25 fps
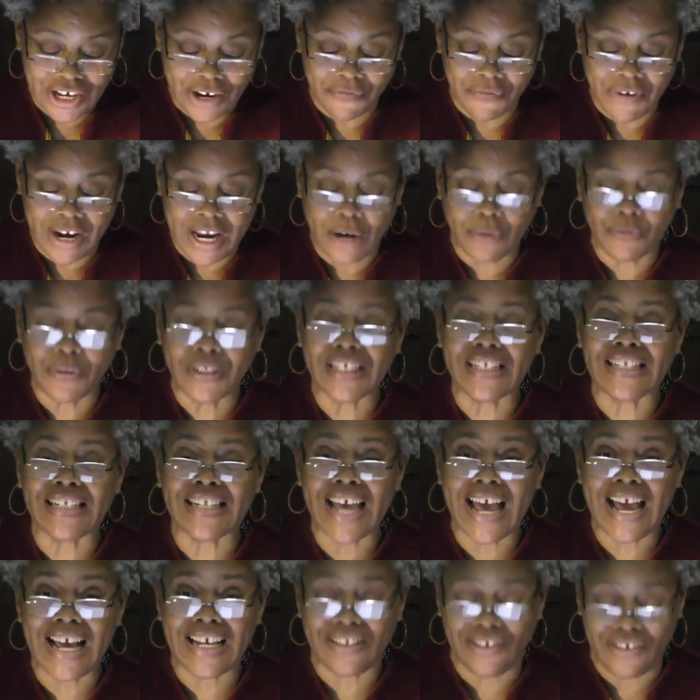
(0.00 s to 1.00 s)
around
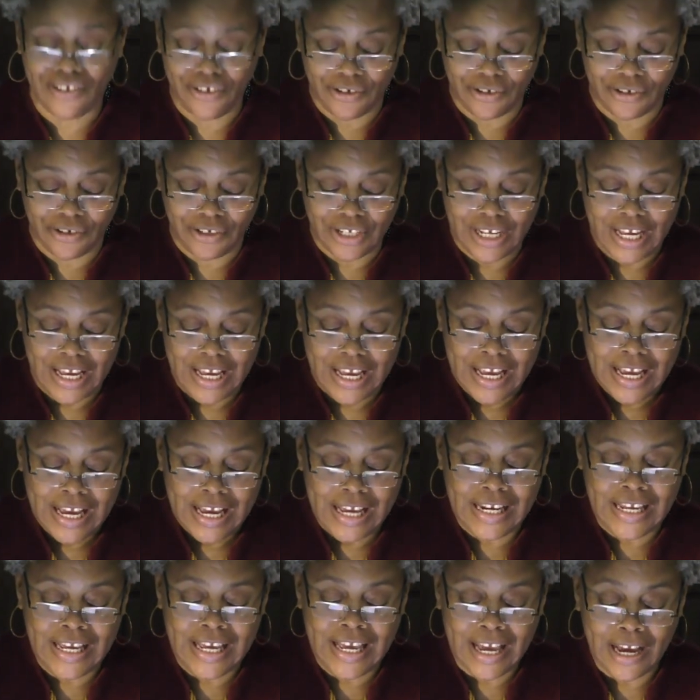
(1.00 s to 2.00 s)
disasters,
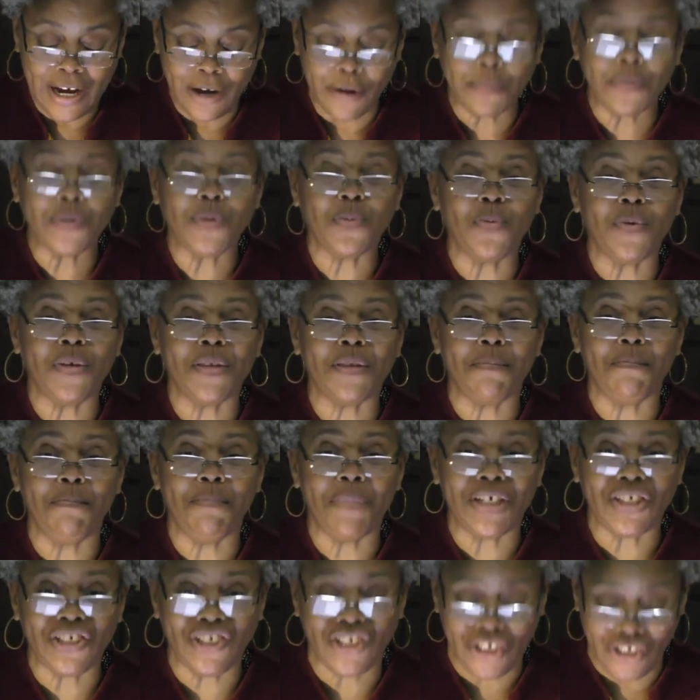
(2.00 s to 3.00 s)
and he helps with
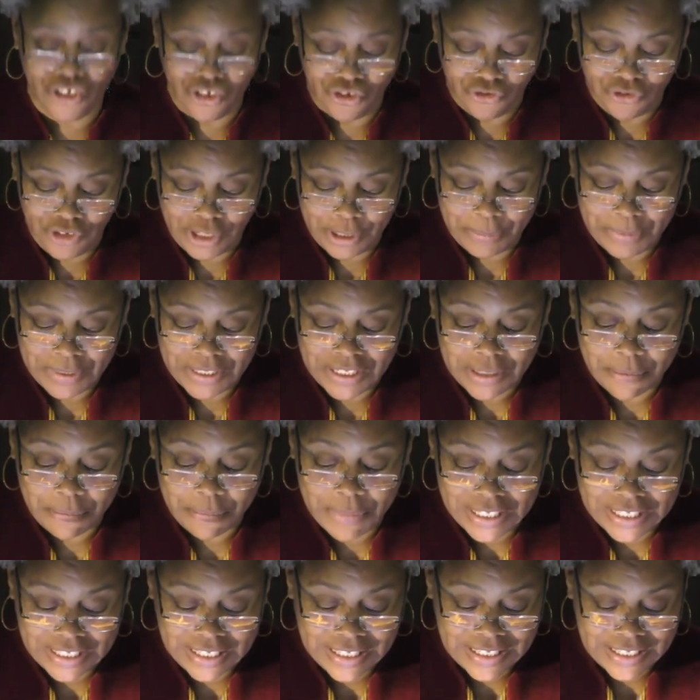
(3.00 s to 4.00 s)
mission trips to
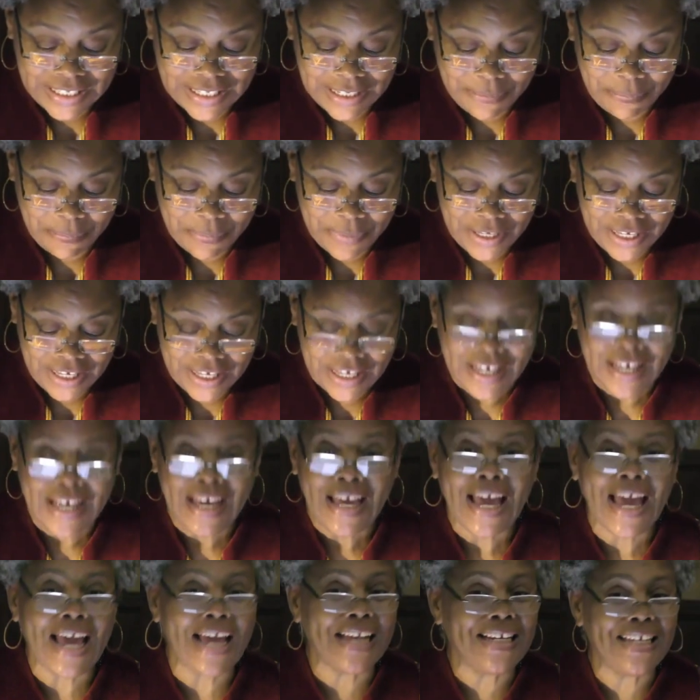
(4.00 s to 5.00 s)
Mississippi.
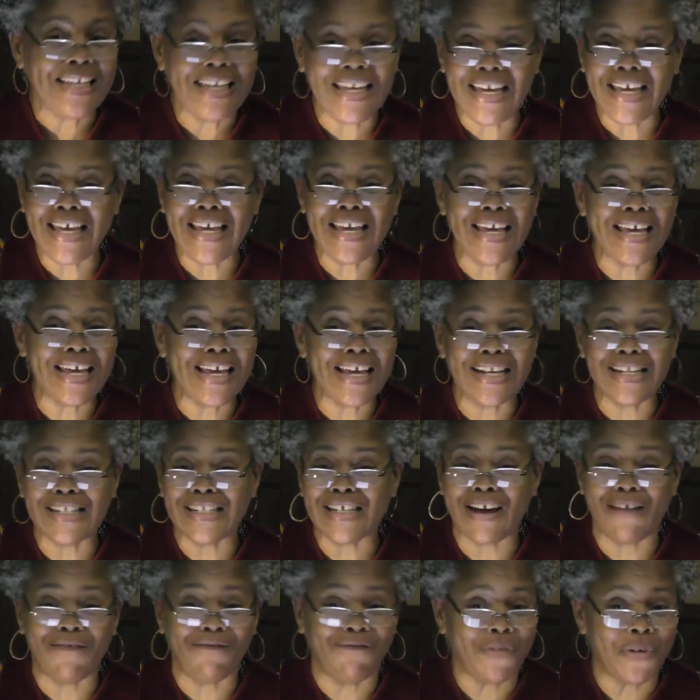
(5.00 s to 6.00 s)
And he is
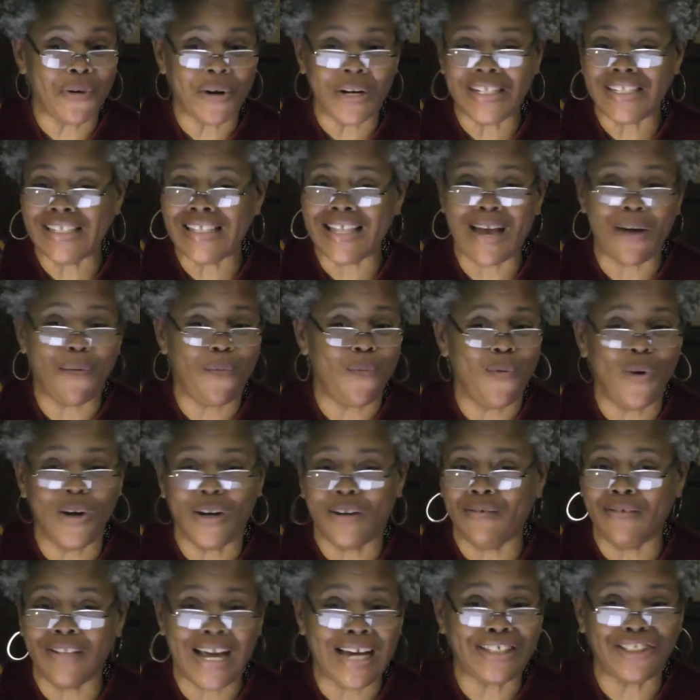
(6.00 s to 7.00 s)
a voice that
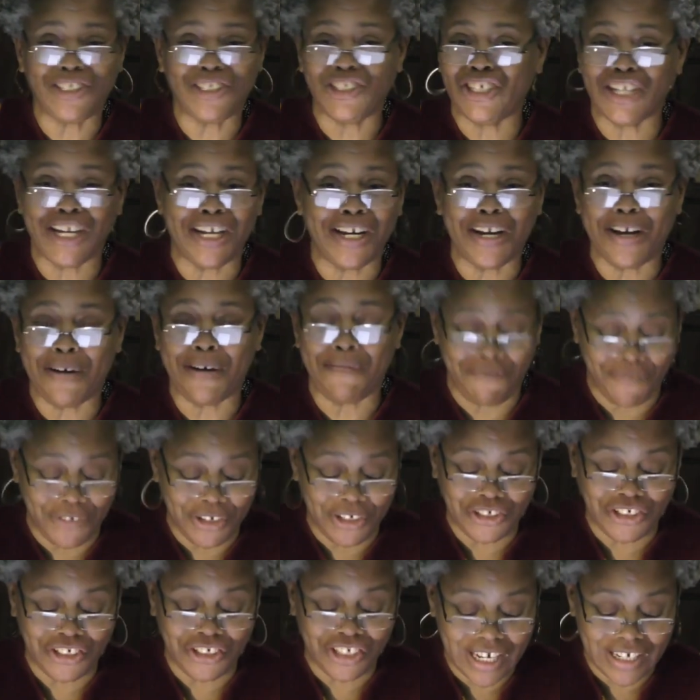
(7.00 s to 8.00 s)
will not shut up
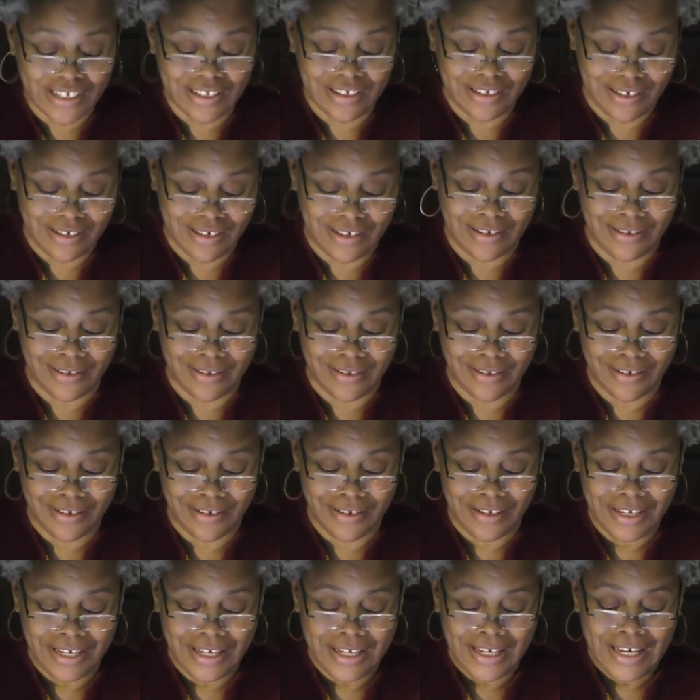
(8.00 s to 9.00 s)
for justice.
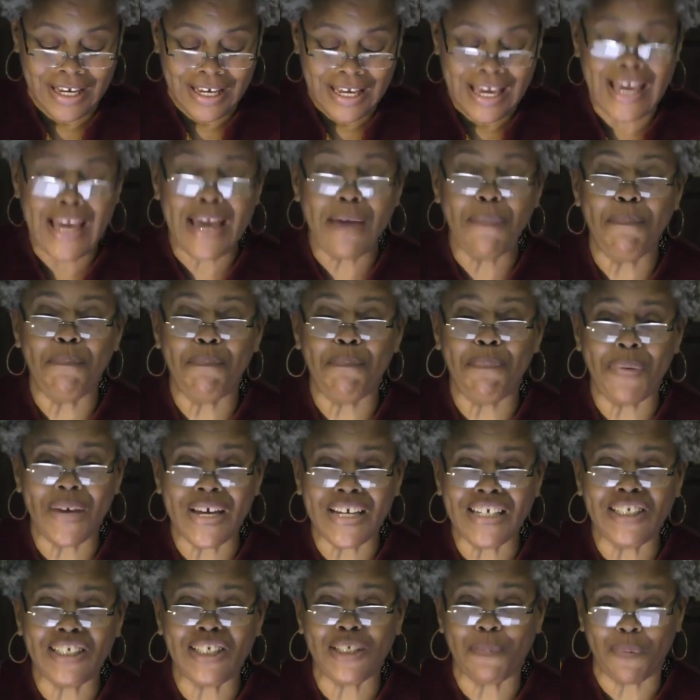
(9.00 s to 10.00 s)
He
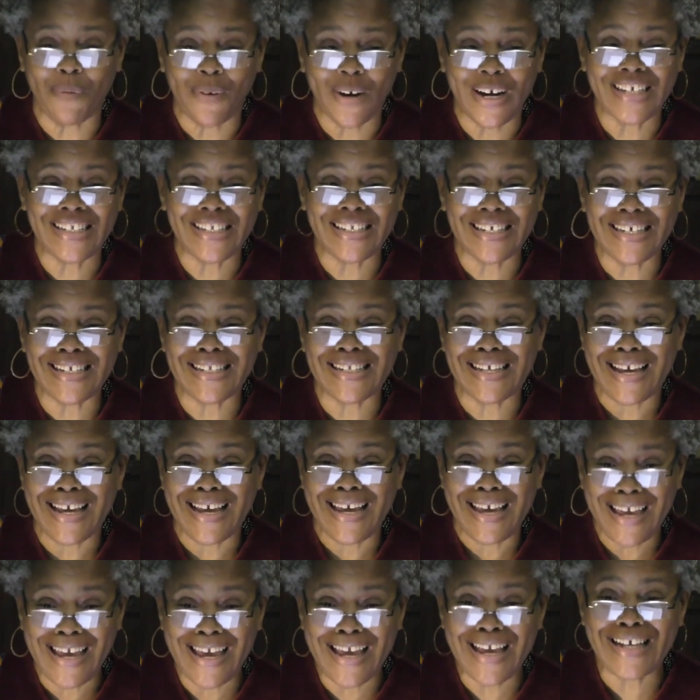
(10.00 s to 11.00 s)
bench presses
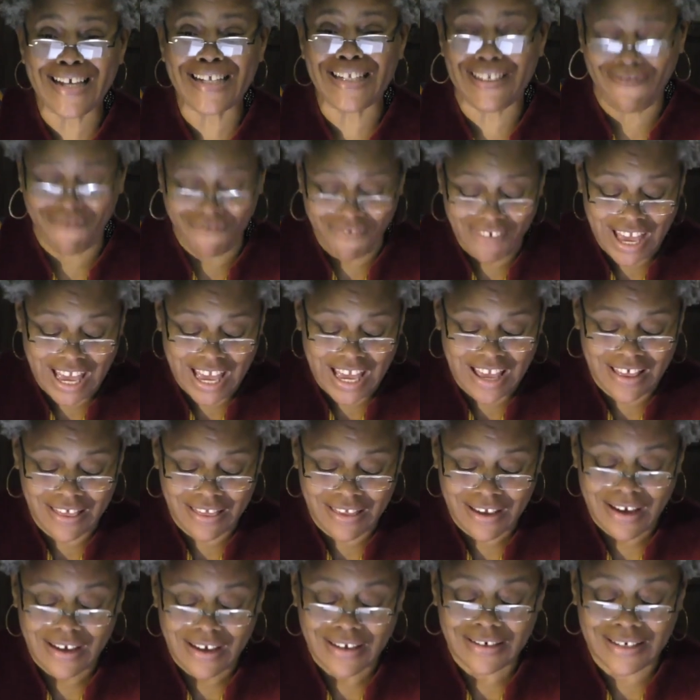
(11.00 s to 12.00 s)
his faith
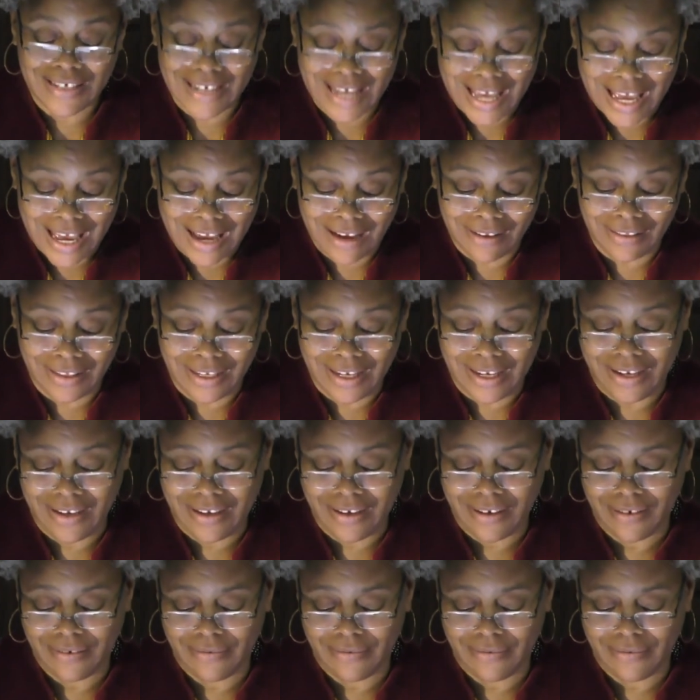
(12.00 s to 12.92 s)
daily.